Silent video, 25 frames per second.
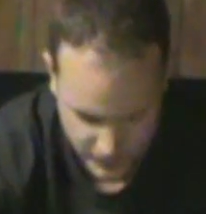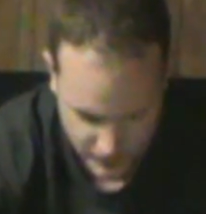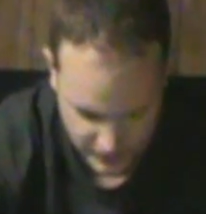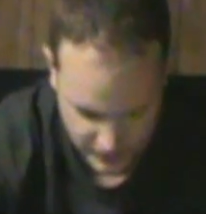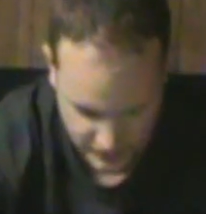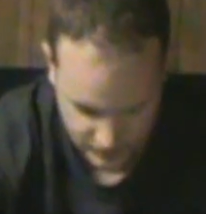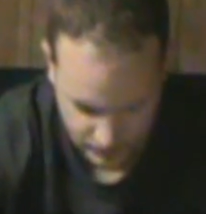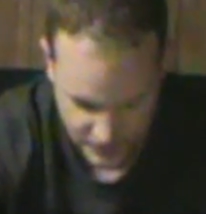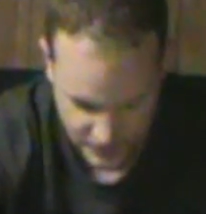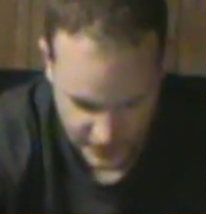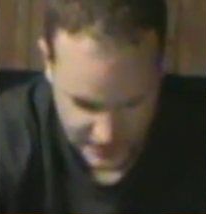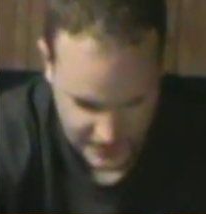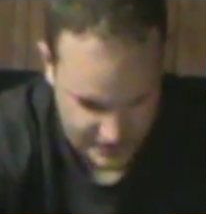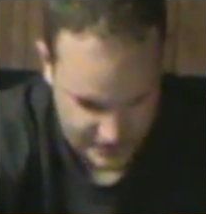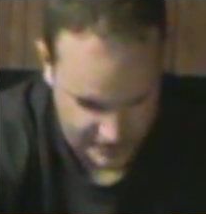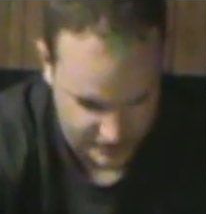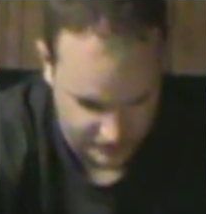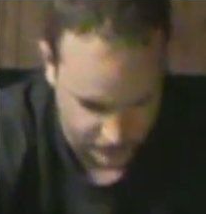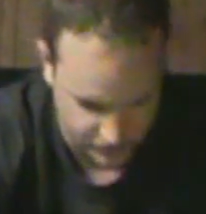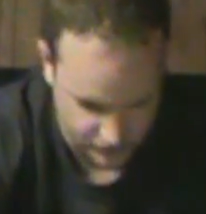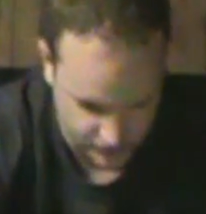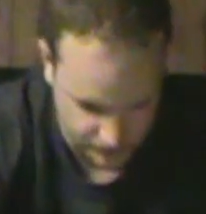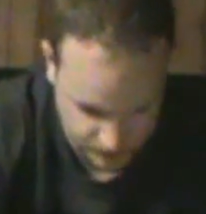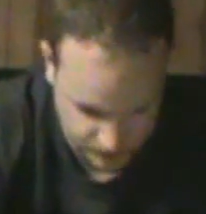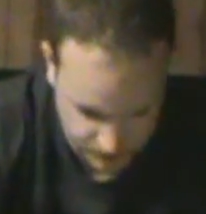Then we
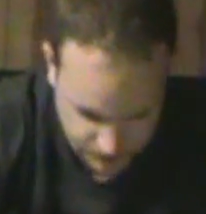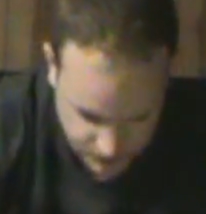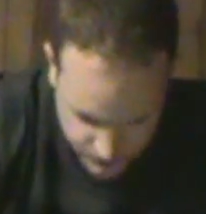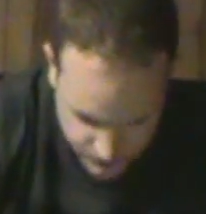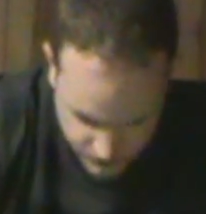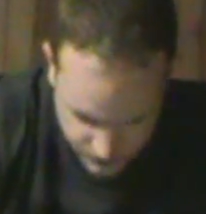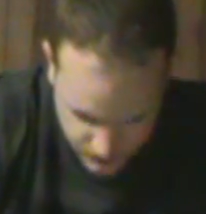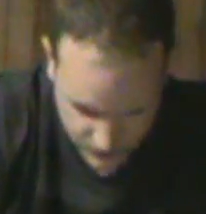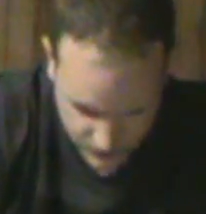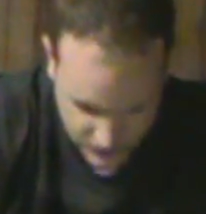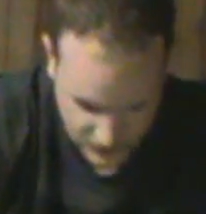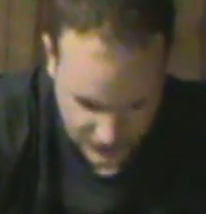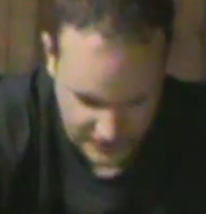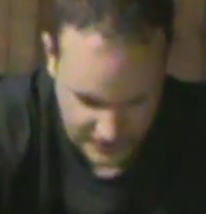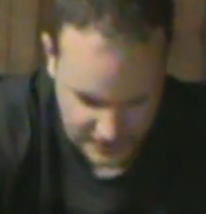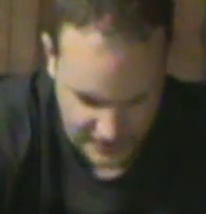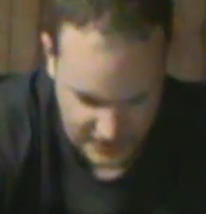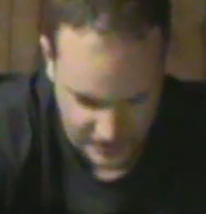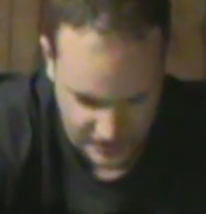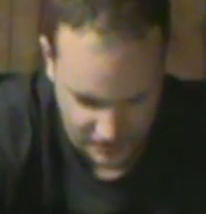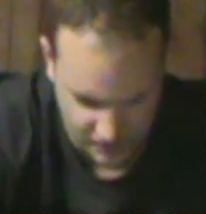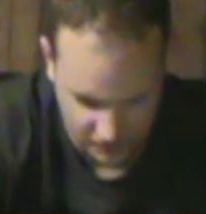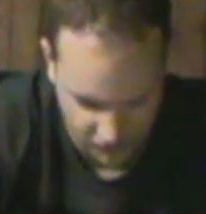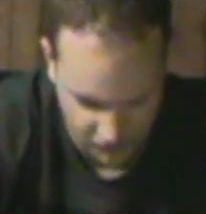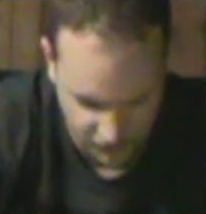have the
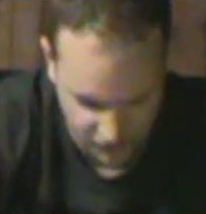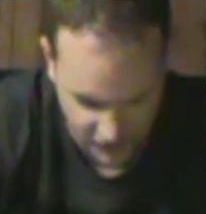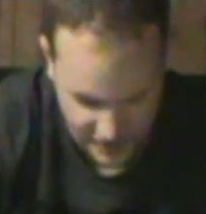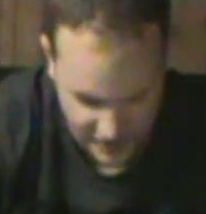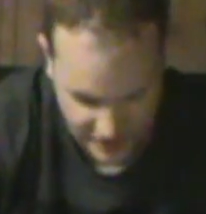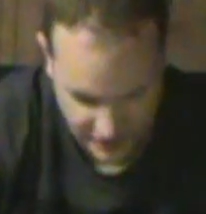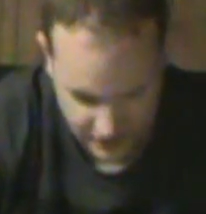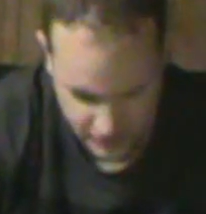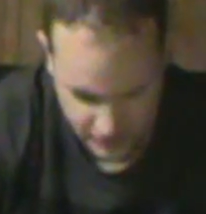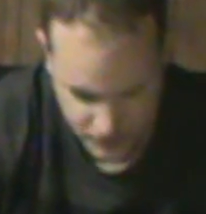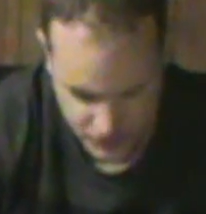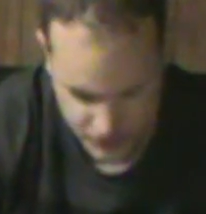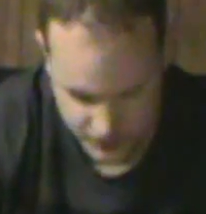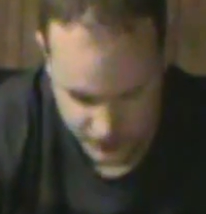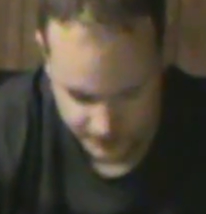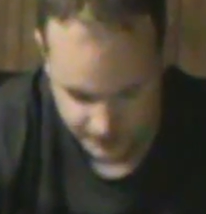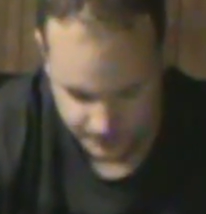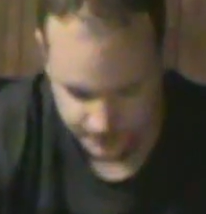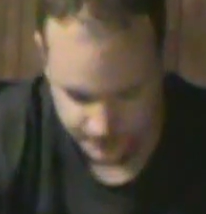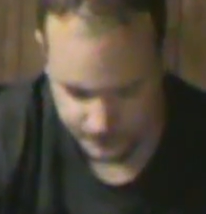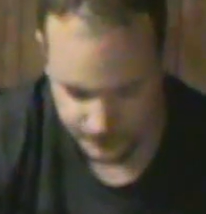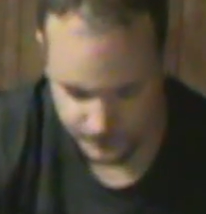King of Fighters.